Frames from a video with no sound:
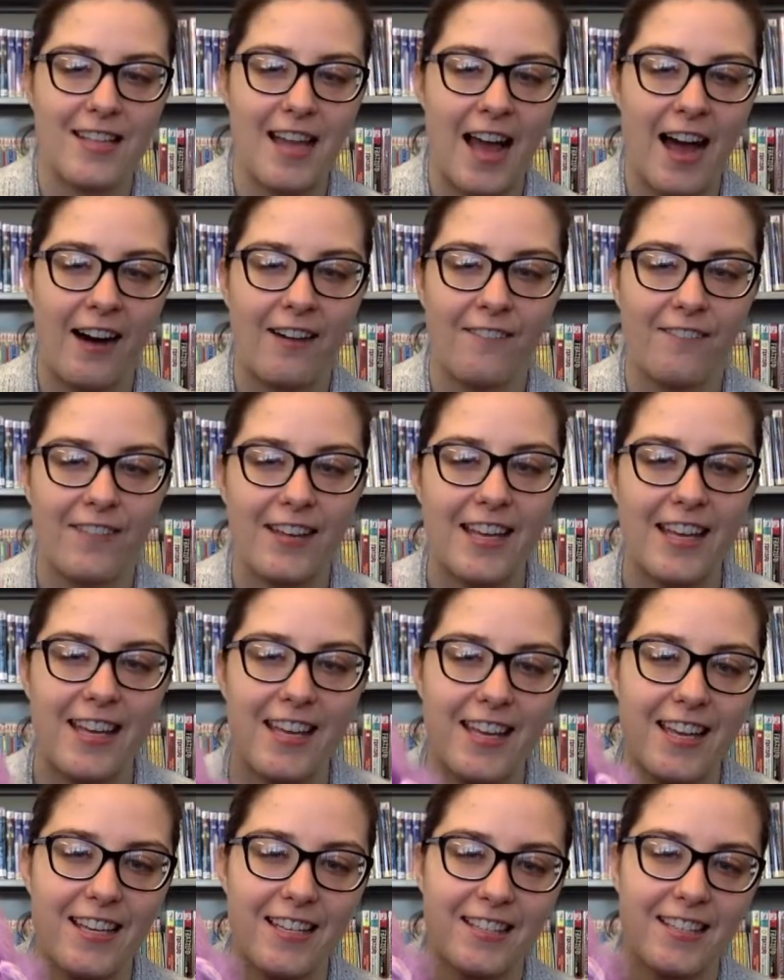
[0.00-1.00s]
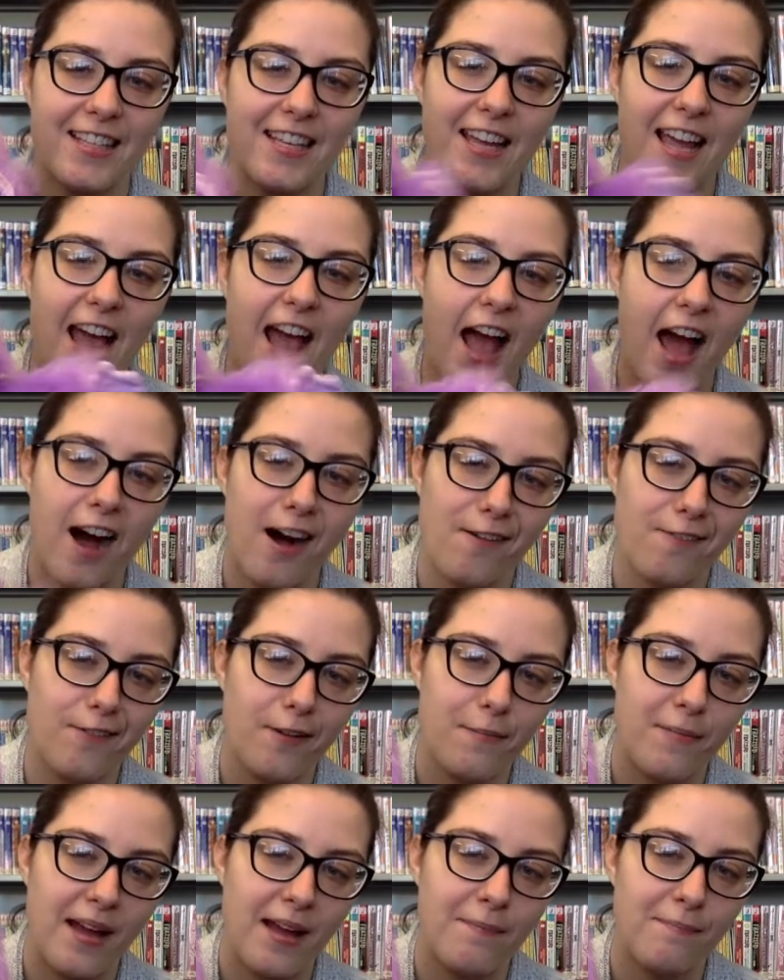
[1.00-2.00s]
Alfie. He's the
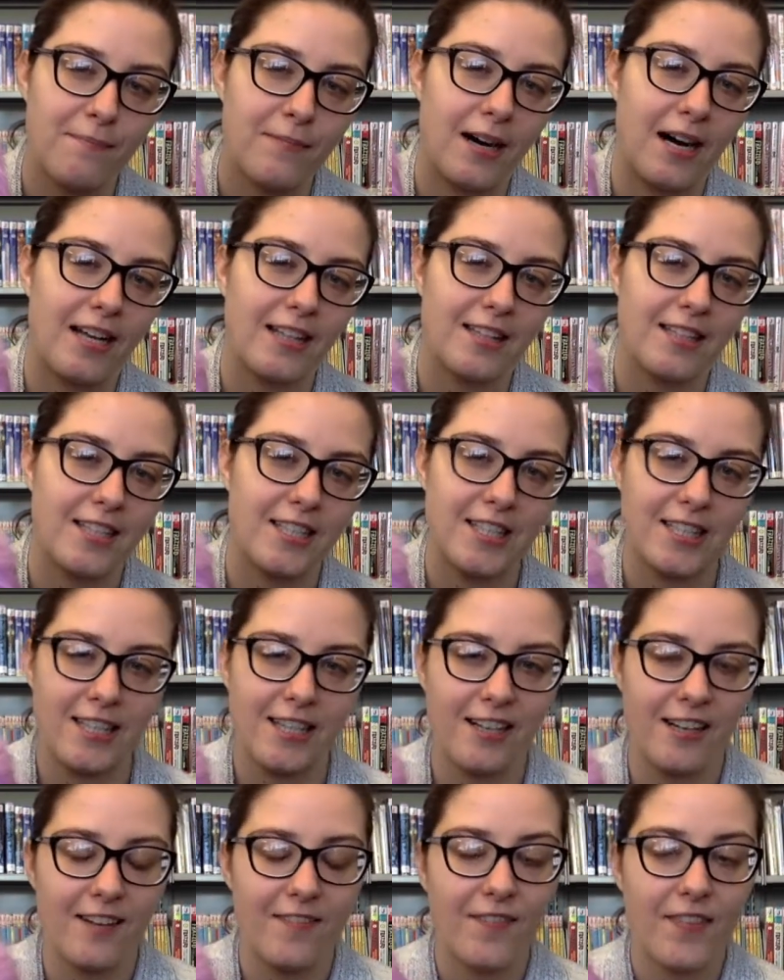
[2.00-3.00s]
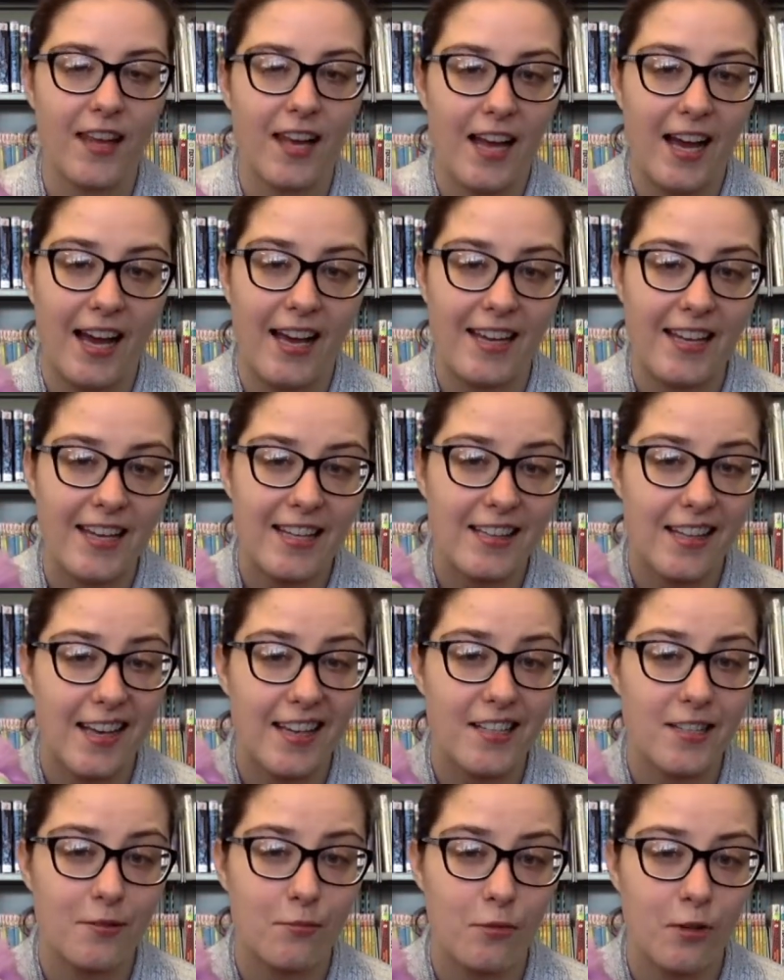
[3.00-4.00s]
alphabet monster, and he
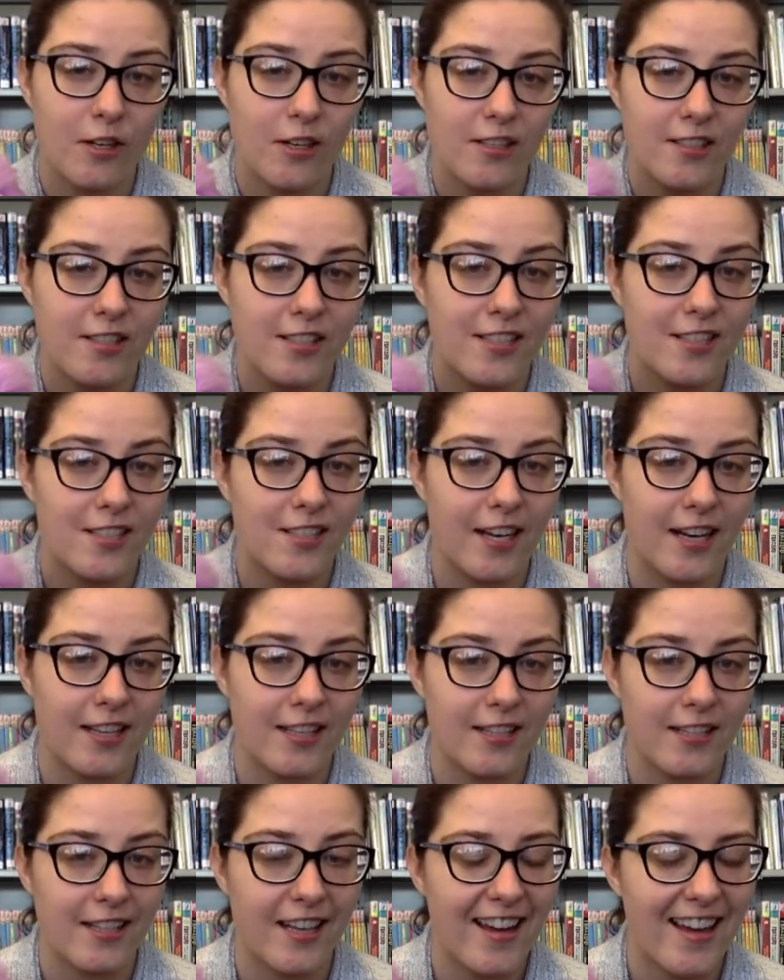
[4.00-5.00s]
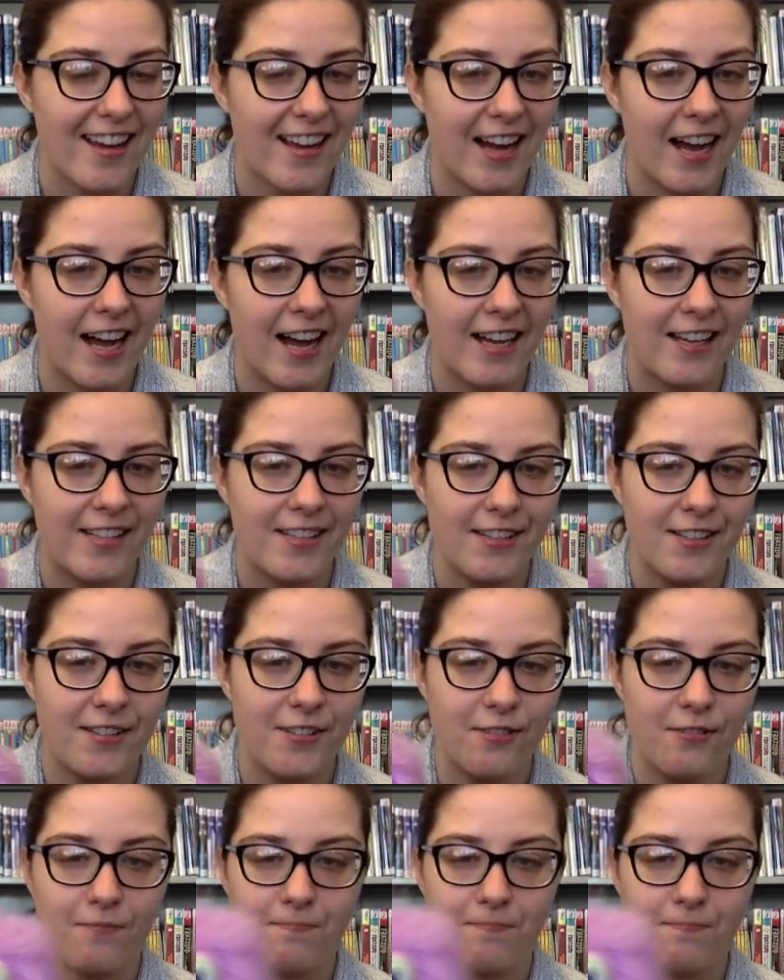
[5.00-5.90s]
likes words just like I do.